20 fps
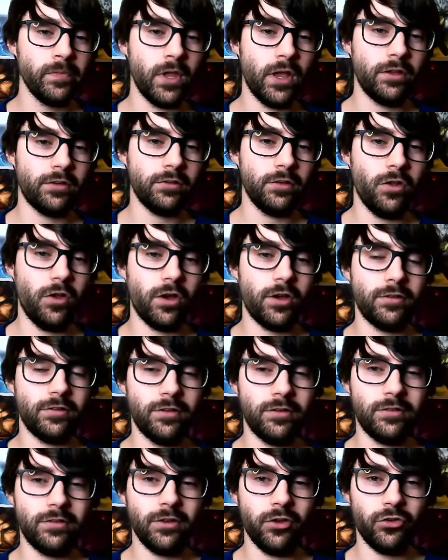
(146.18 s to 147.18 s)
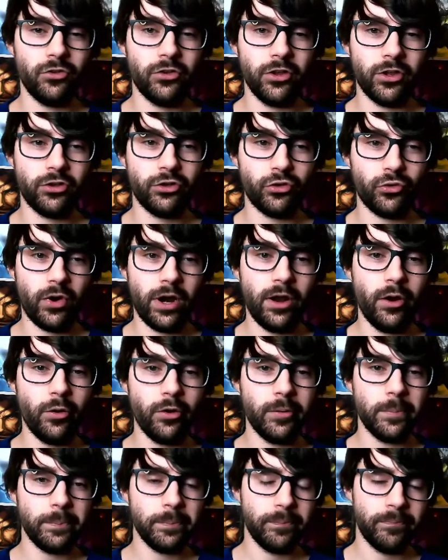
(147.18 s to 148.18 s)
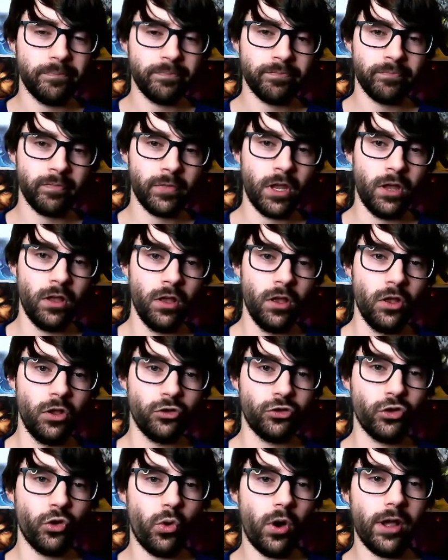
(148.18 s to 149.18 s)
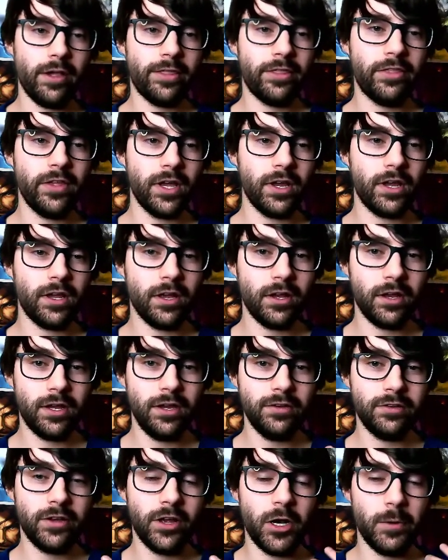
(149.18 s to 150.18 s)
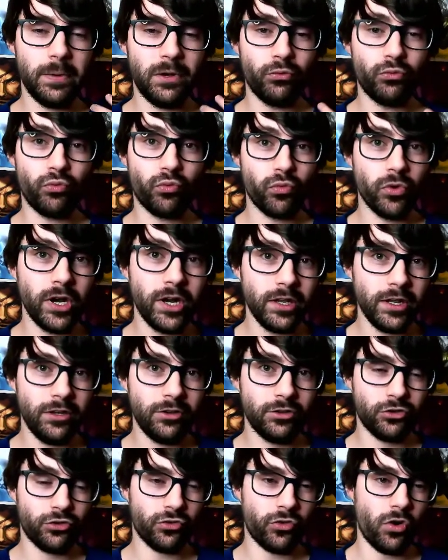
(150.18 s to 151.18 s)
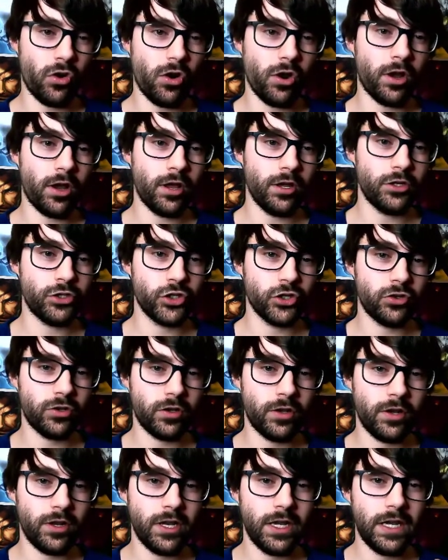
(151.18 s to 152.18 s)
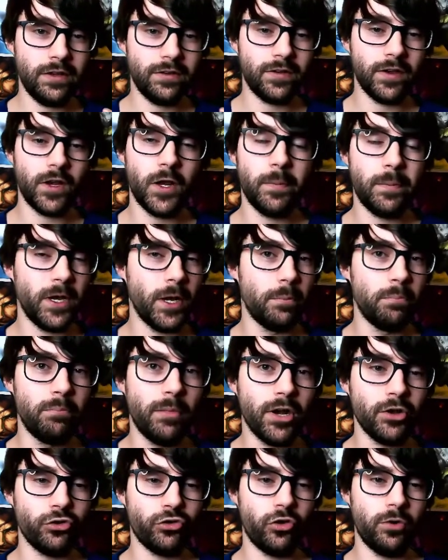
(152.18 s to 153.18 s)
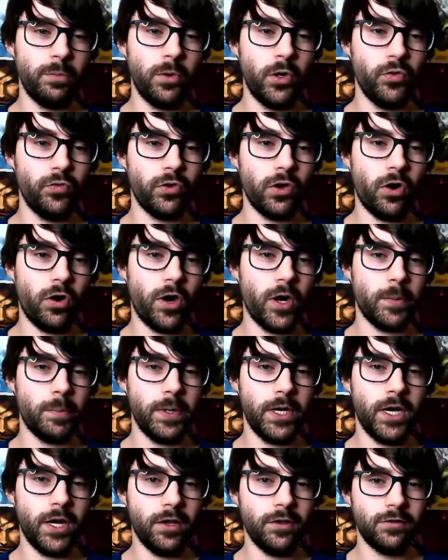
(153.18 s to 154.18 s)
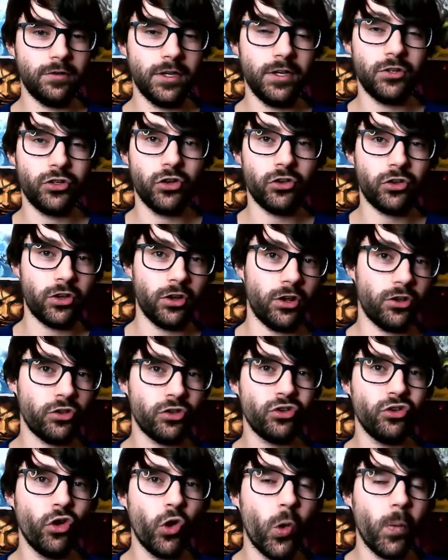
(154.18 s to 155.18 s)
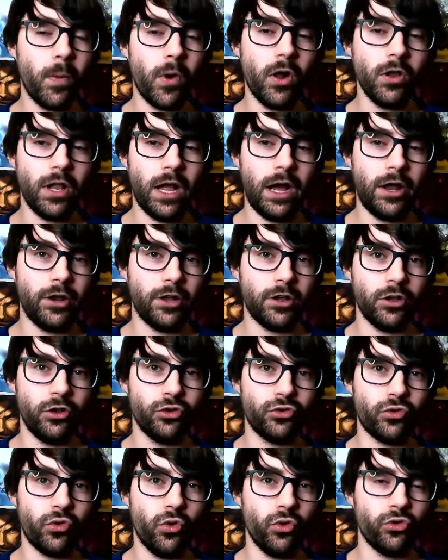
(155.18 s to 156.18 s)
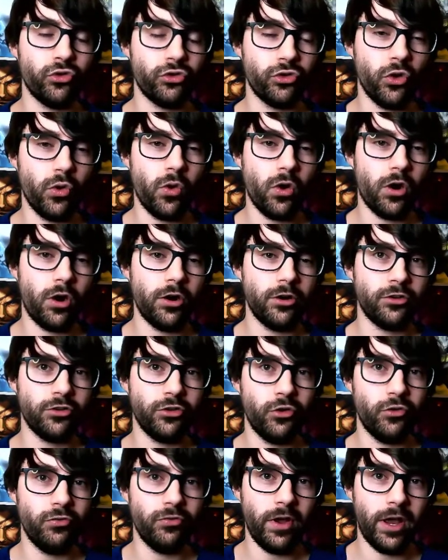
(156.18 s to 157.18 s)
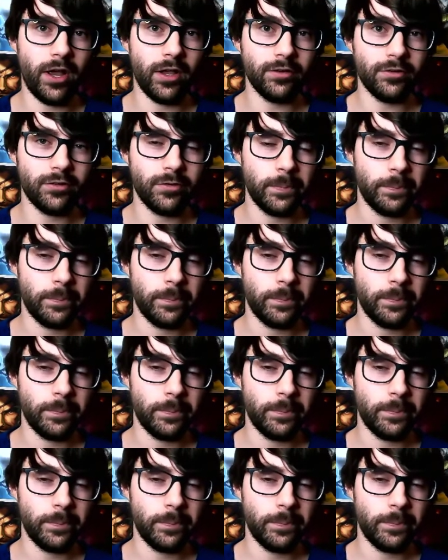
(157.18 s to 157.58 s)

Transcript: as long as he still sticks around. So I think he's going to be really strong. He's going to be a must-remove card, because he's just going to snowball out of control so hard, so fast.